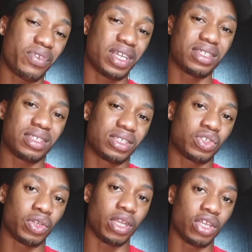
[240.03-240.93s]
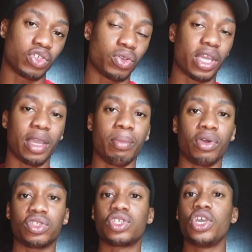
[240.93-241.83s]
friends is is okay,
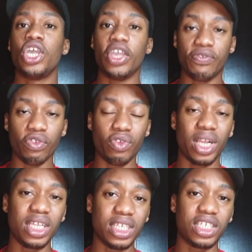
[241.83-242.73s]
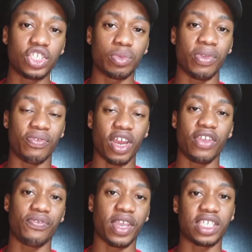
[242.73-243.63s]
but if you really need it to be
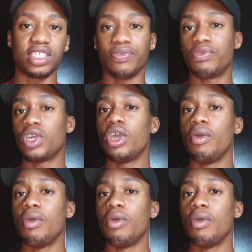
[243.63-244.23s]
very effective,